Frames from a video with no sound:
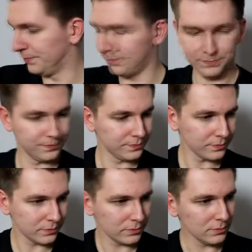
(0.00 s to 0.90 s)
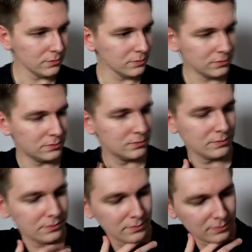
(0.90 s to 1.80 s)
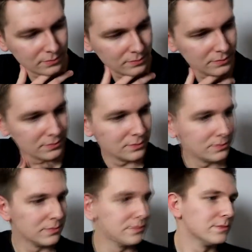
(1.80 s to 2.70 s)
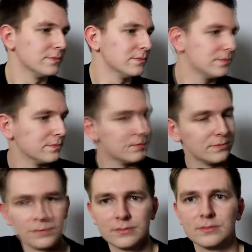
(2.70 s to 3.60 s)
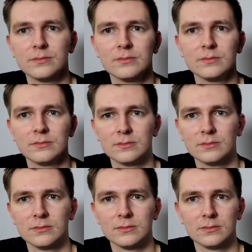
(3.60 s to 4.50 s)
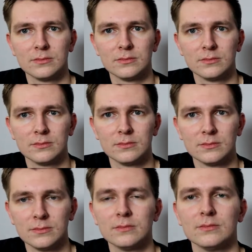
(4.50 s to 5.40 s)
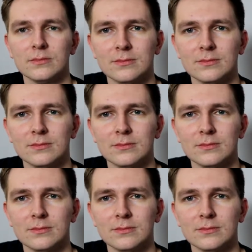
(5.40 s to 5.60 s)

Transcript: This person isn't speaking.